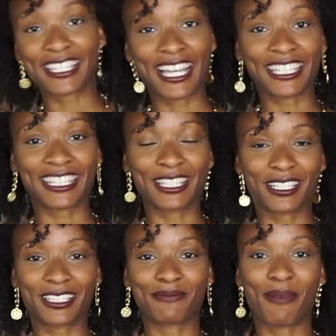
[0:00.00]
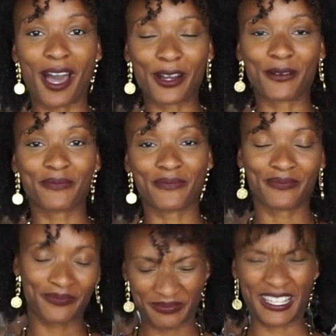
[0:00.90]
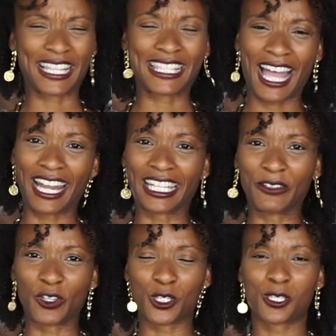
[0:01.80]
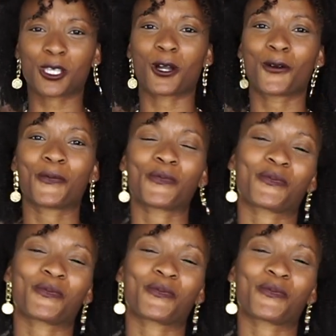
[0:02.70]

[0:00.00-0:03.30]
that the bottom, it's not even, so